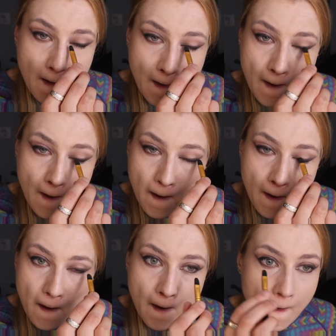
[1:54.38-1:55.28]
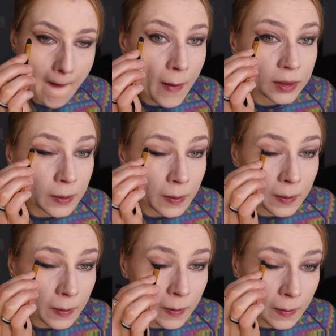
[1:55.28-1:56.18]

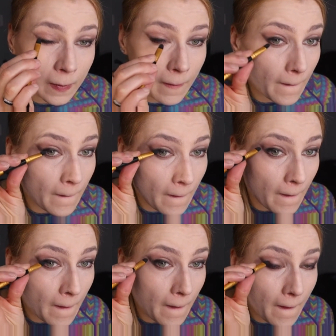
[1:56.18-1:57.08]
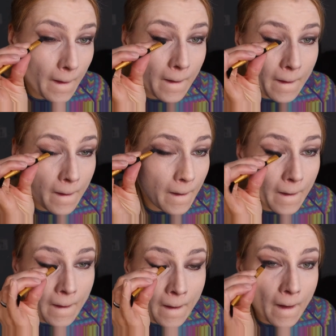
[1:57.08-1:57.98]

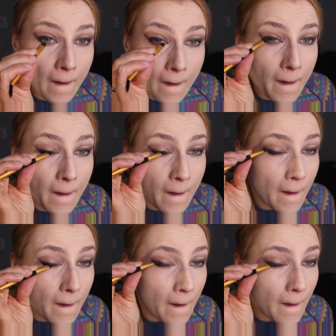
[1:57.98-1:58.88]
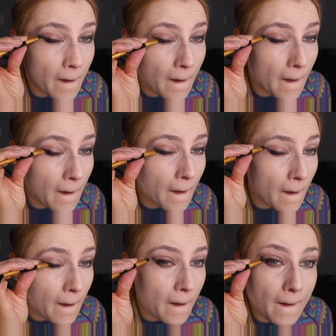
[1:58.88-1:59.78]

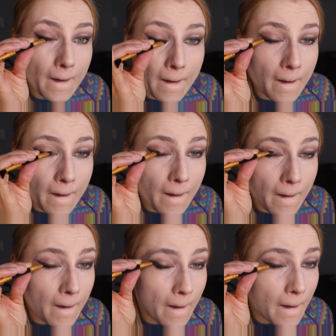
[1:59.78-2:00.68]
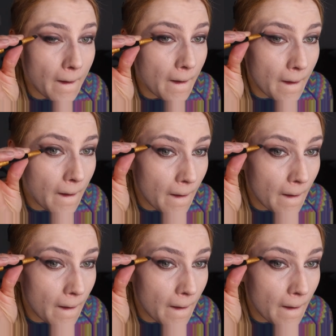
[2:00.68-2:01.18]
[no speech]